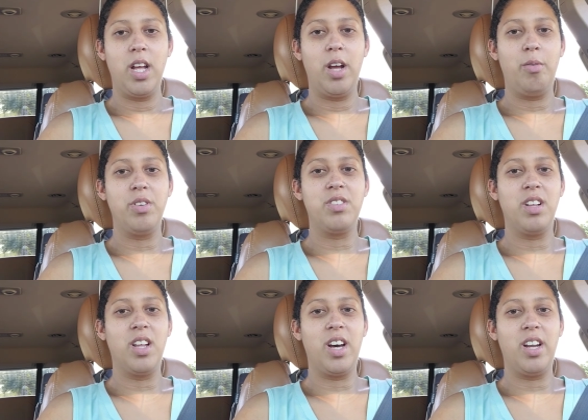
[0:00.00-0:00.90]
it was a
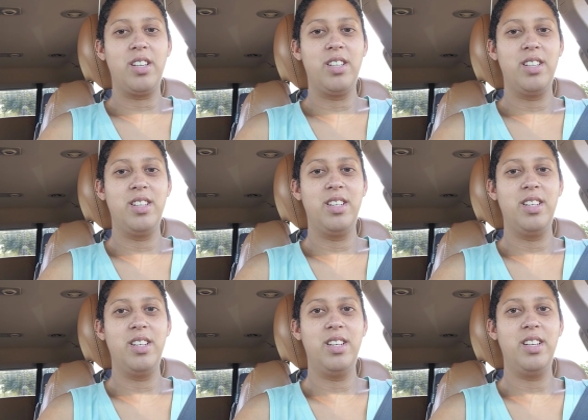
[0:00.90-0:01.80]
lot
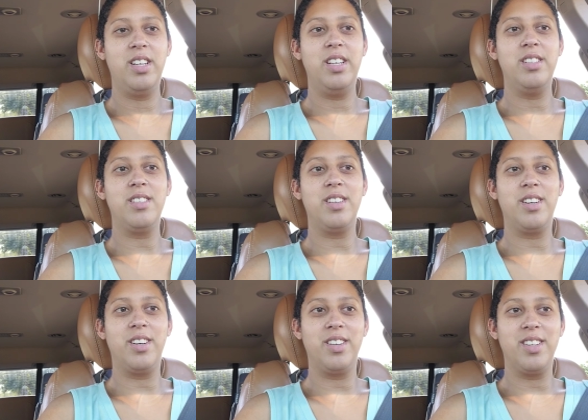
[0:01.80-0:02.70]

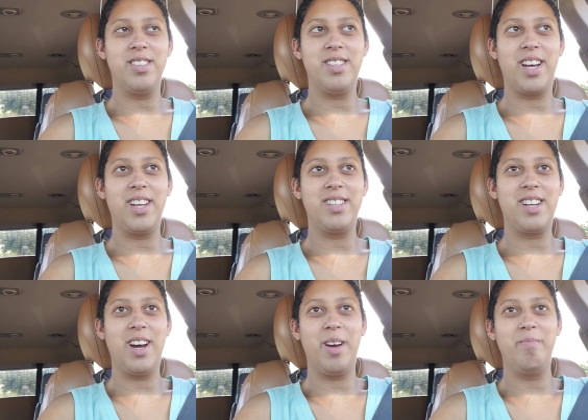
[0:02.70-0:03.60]
easier the second
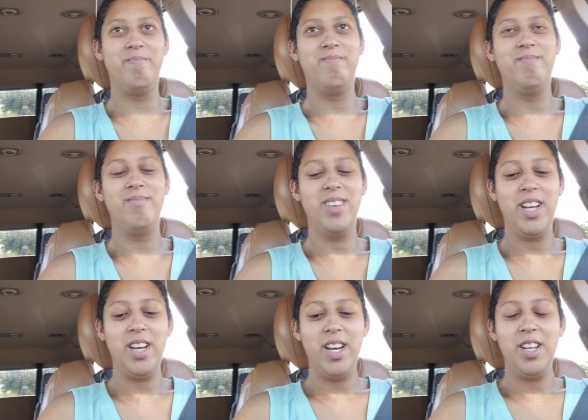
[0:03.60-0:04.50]
time.
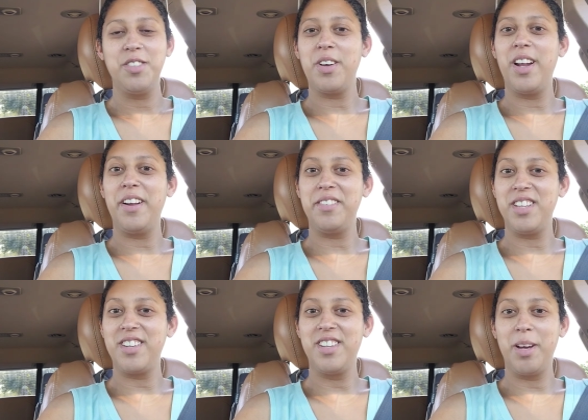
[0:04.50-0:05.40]
So I was
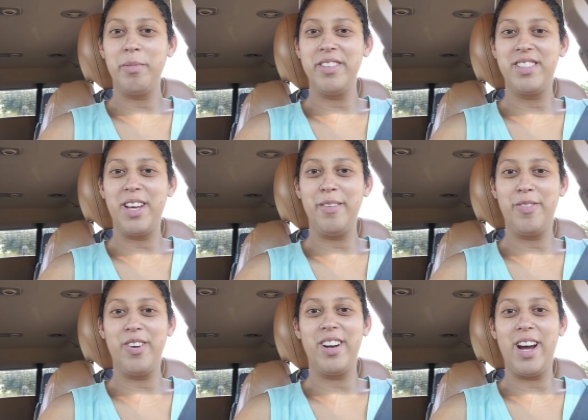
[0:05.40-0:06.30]
actually able to skate
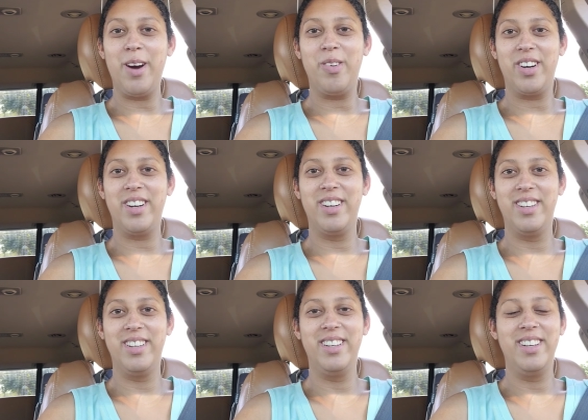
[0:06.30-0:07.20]
for an hour.
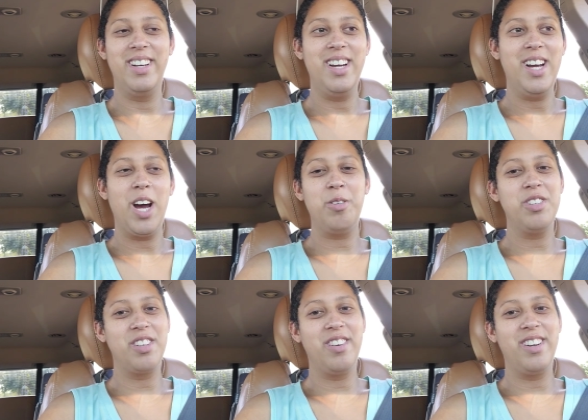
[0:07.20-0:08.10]
I
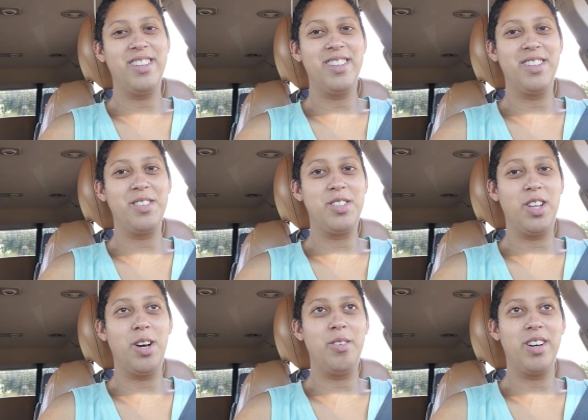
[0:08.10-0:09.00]
was going a little
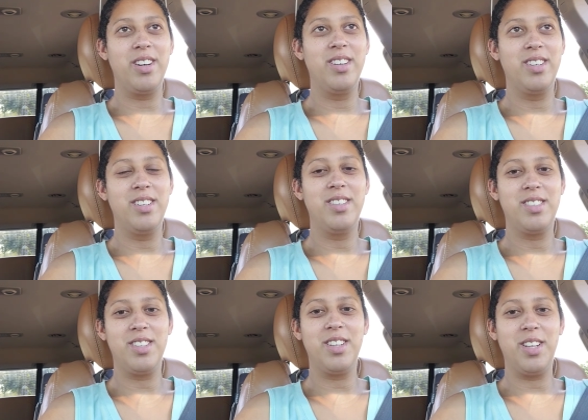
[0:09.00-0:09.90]
slower
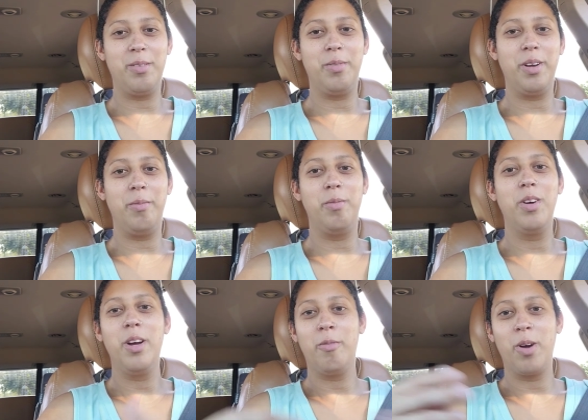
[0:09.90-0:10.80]
so that we
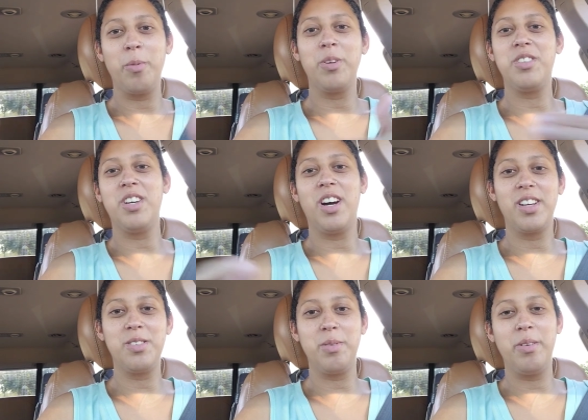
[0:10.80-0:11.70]
were able to talk
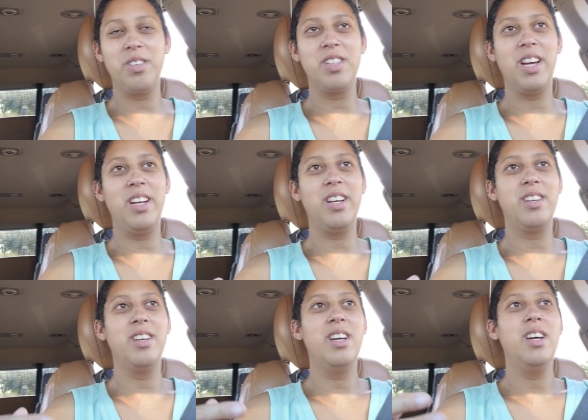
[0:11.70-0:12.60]
as we were skating.
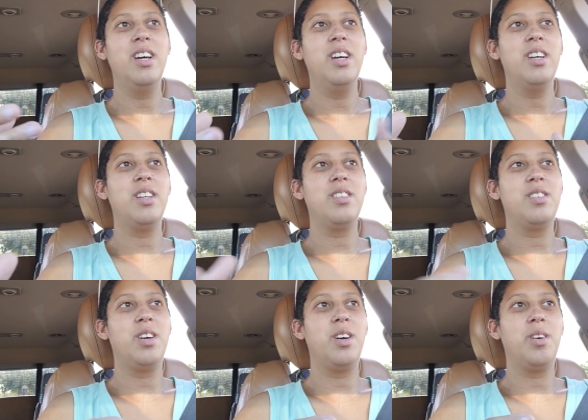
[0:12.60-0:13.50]
And
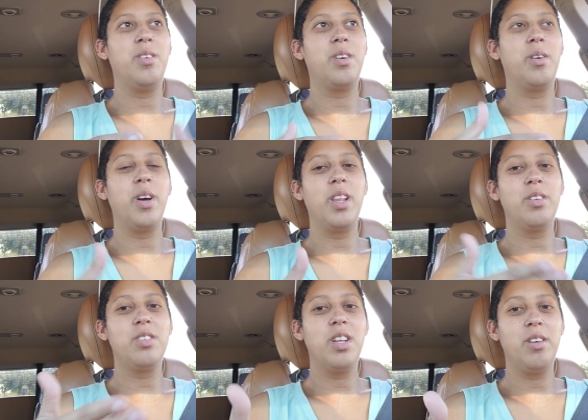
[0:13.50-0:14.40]
so going a
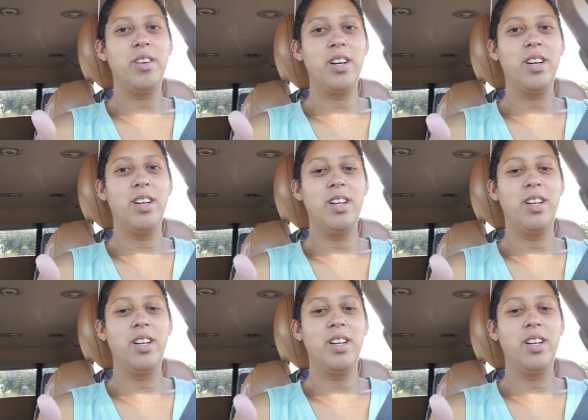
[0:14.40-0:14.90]
little slower,